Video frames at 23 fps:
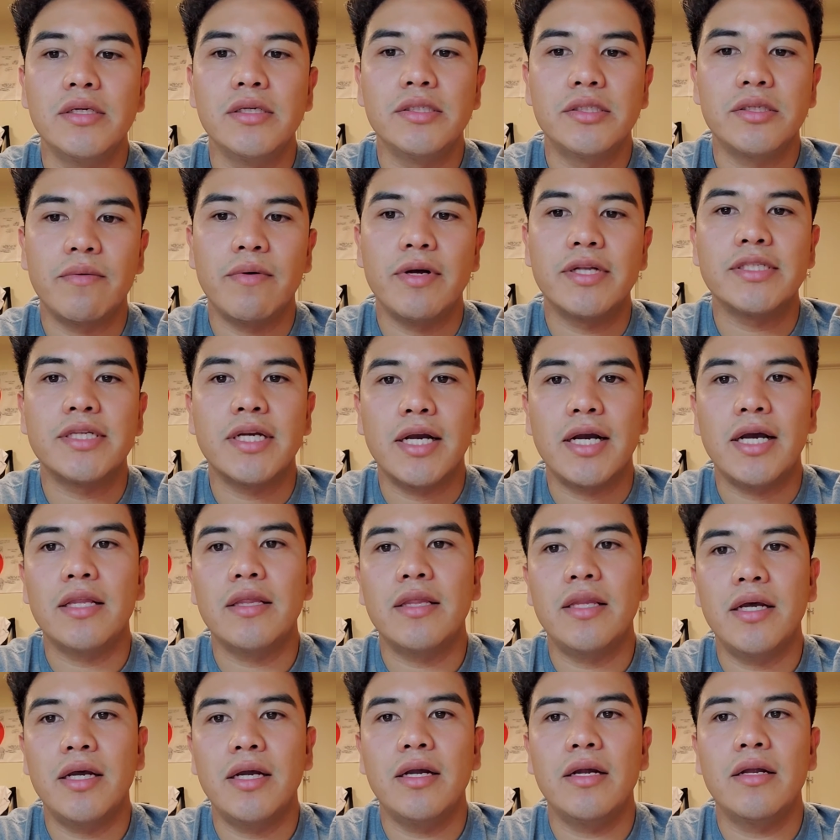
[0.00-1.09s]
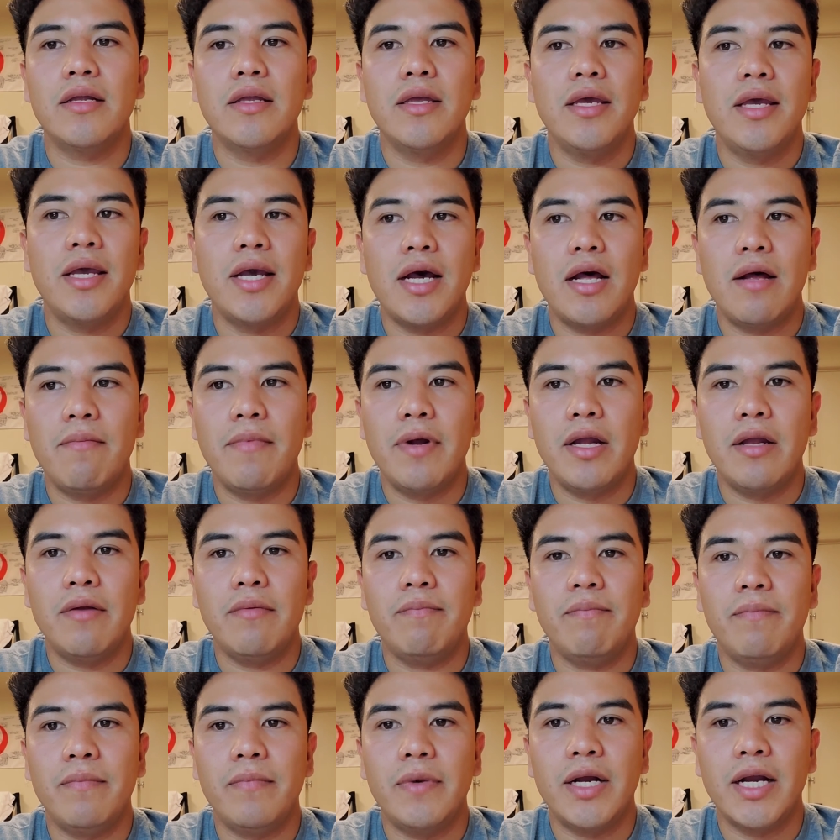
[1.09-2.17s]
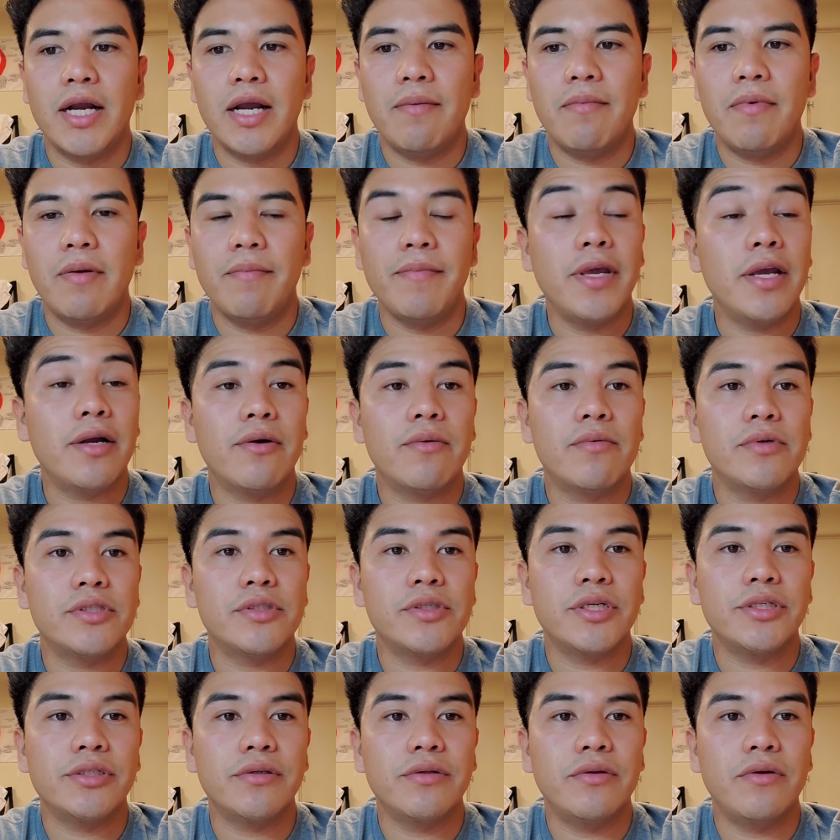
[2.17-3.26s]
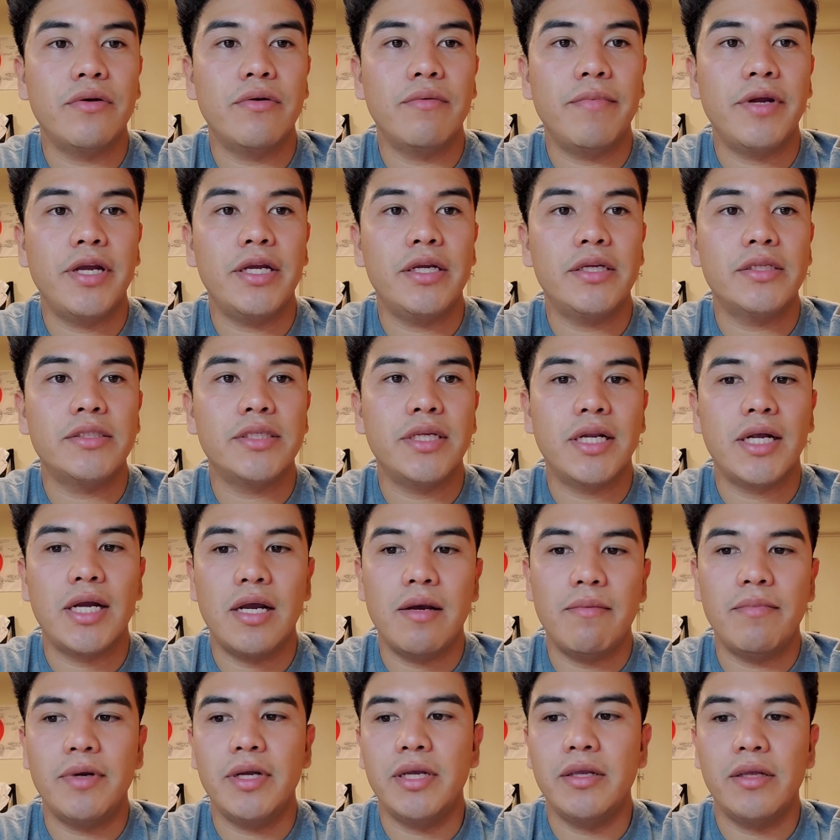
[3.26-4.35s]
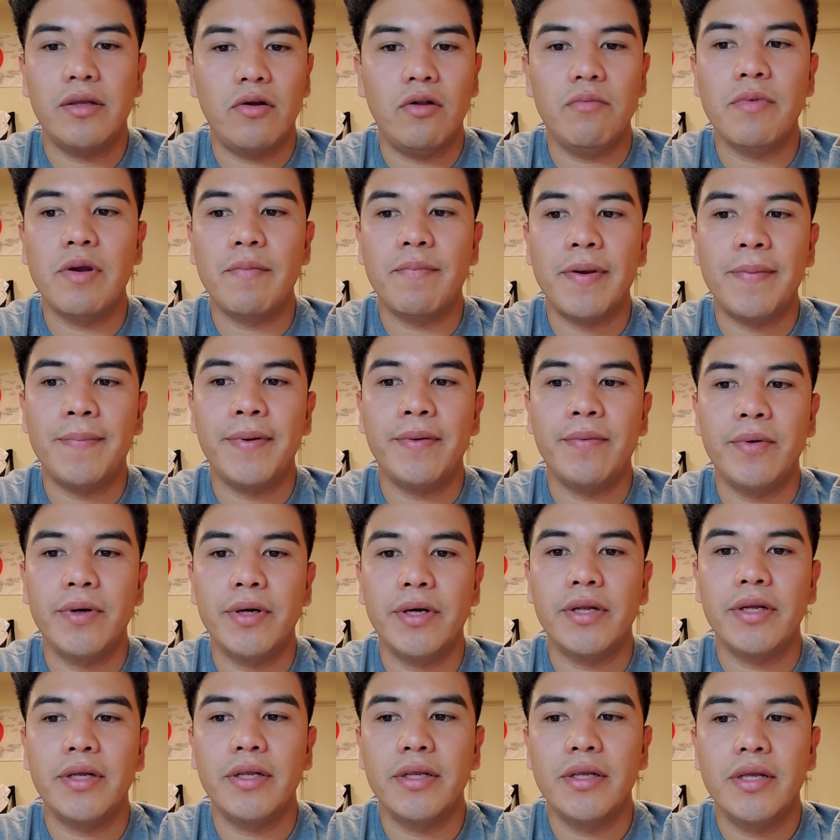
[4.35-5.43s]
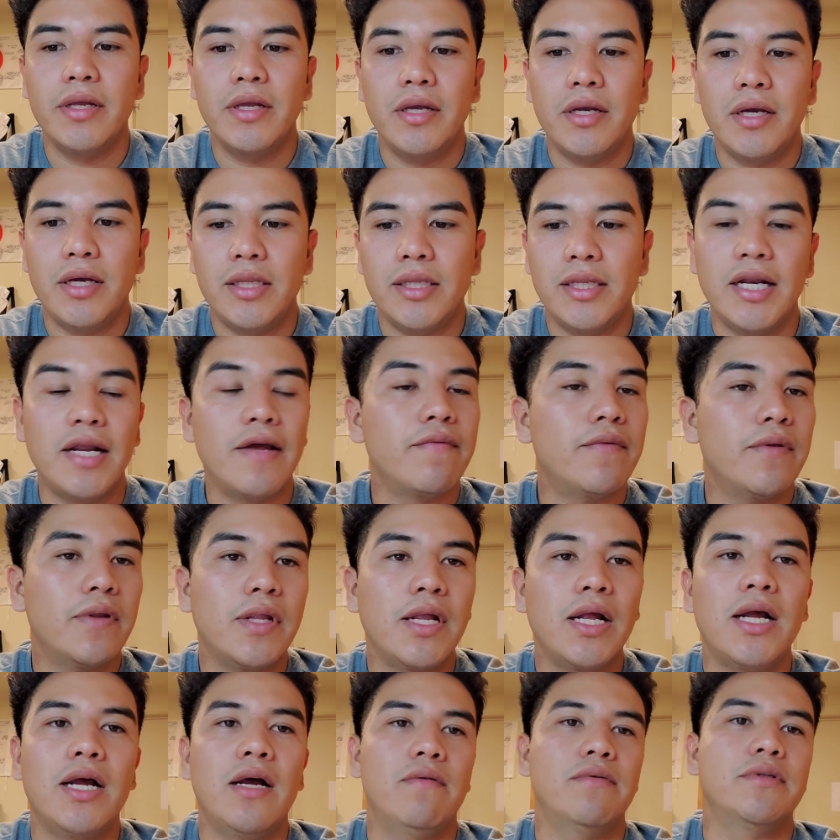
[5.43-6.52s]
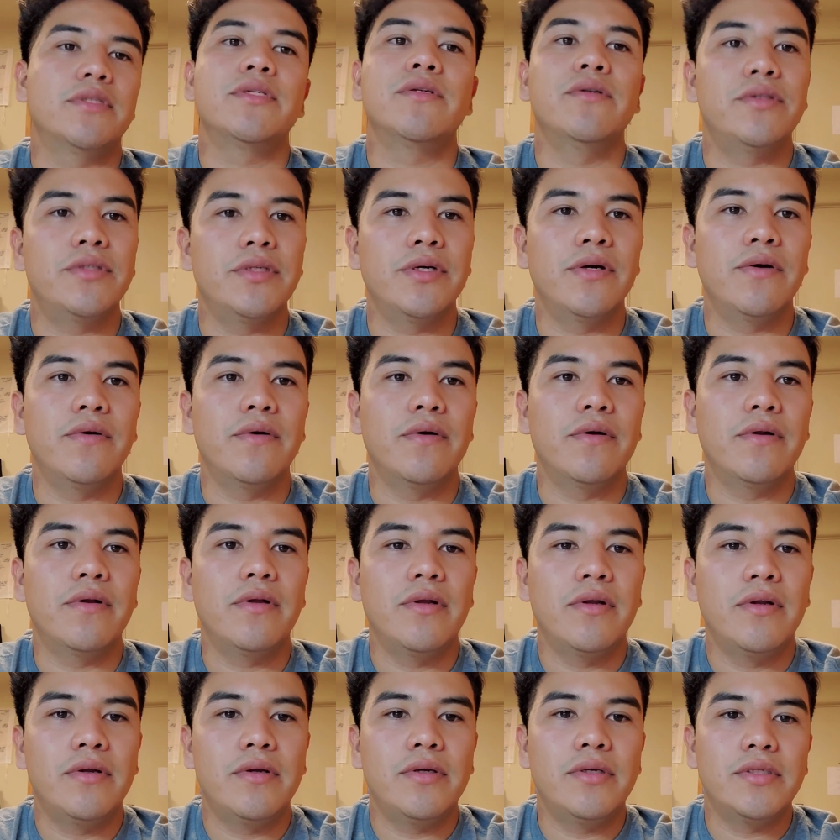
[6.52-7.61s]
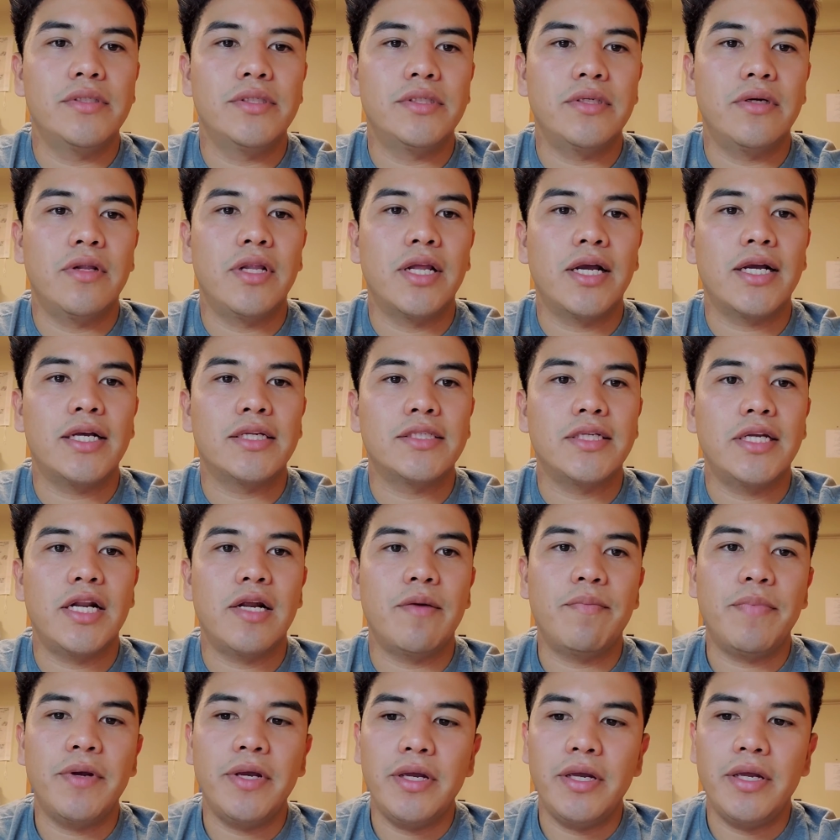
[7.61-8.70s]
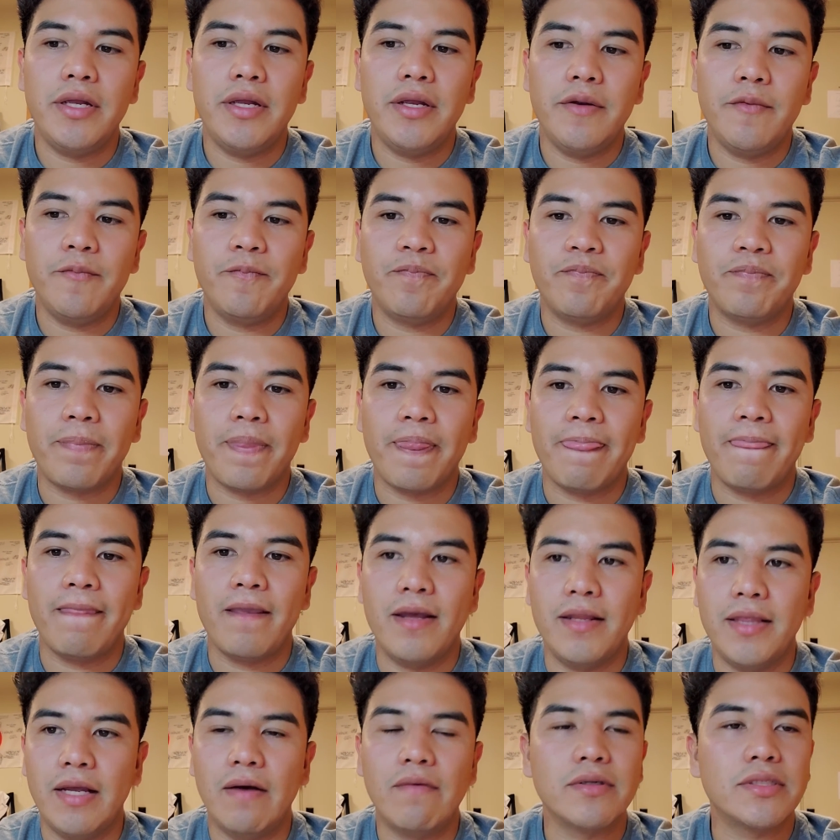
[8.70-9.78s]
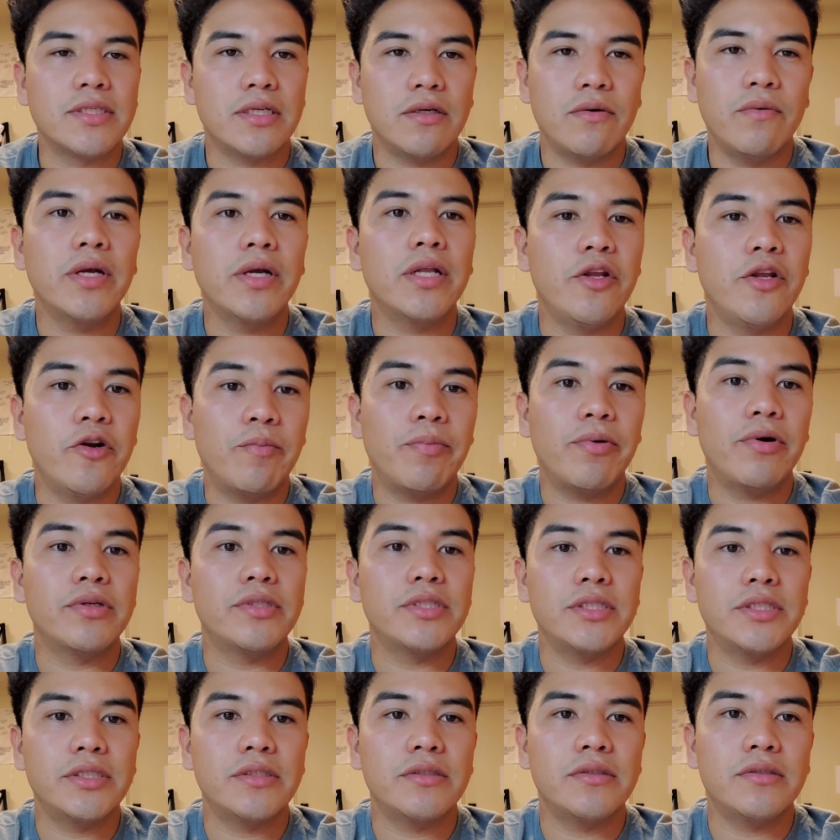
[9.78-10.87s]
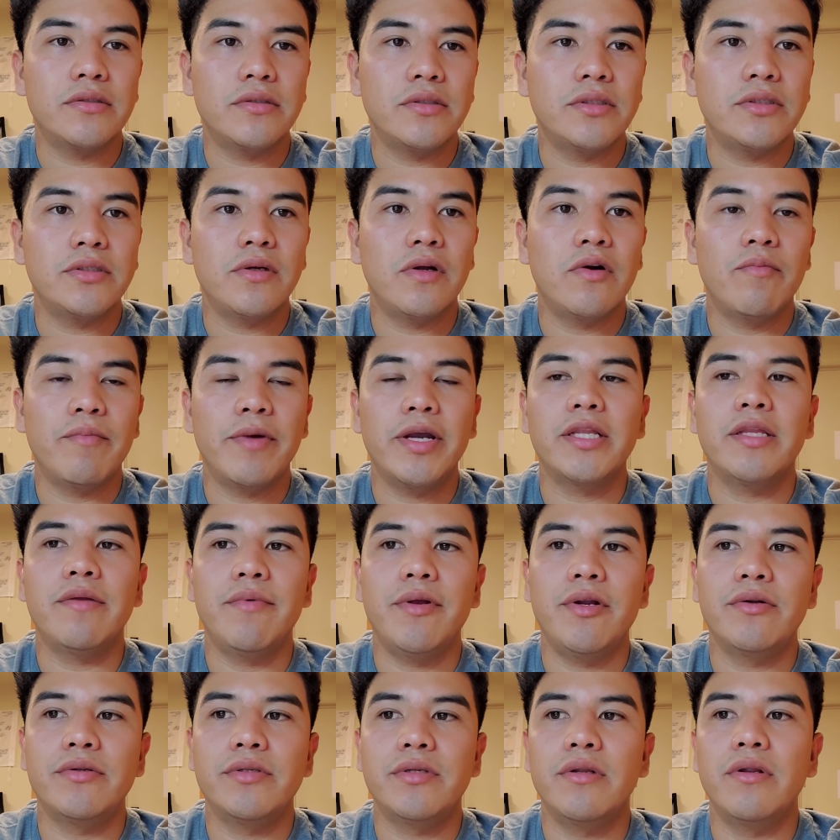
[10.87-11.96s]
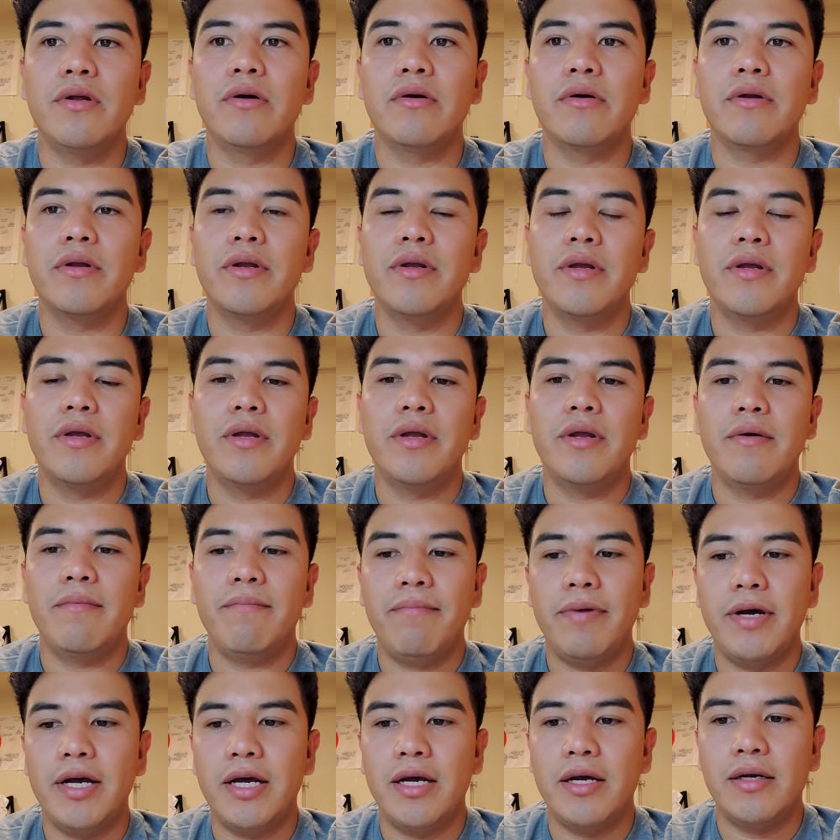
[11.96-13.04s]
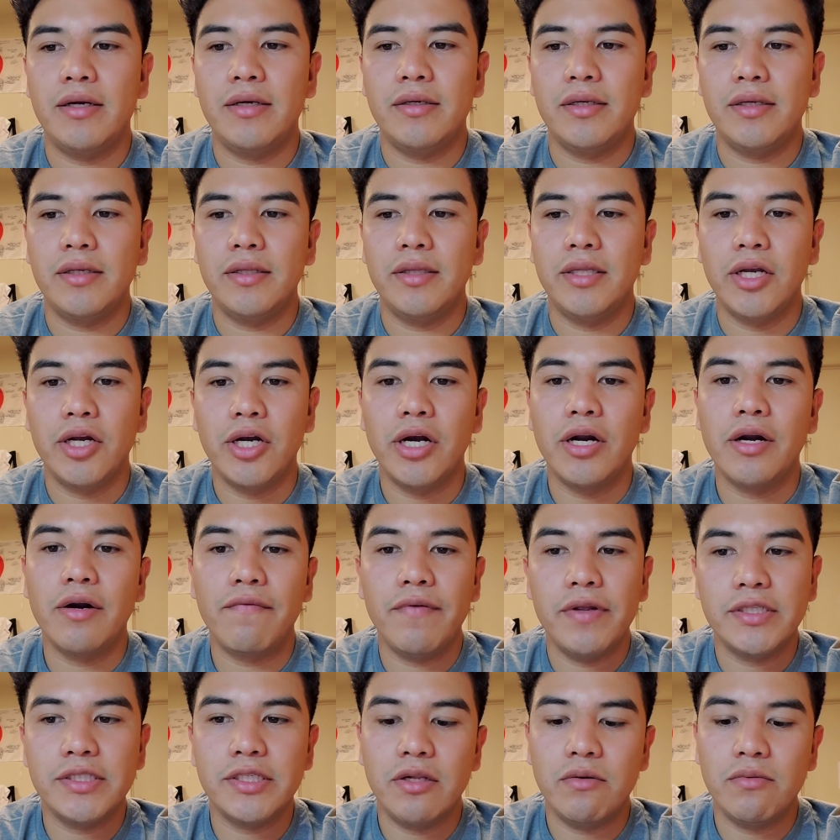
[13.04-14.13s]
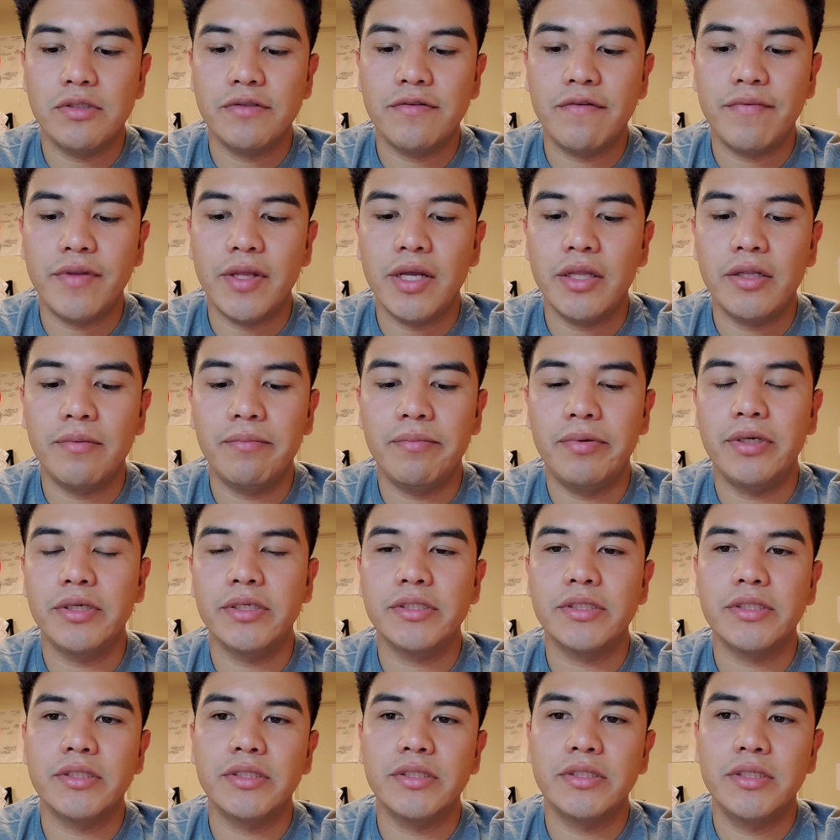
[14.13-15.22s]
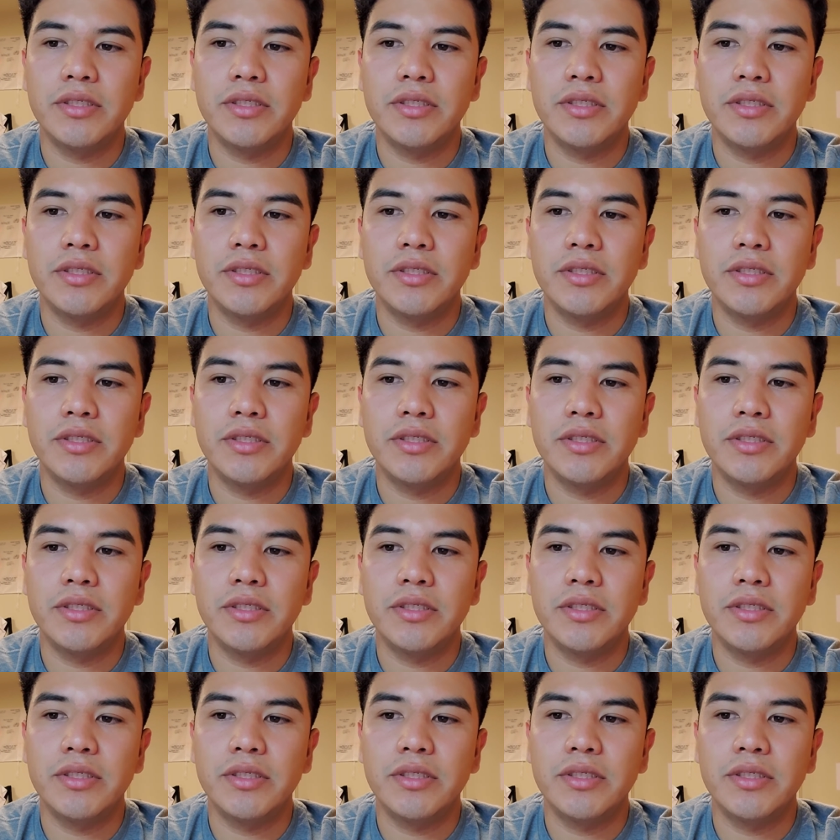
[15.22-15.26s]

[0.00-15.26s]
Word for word: So once I got that, I, I got my vehicle registration done on base and I had my all my paperwork. And then after that, I was good to go. So like I said, I pay. That was a quick little process, so I don't make the video too long. But the car itself was 1500 bucks.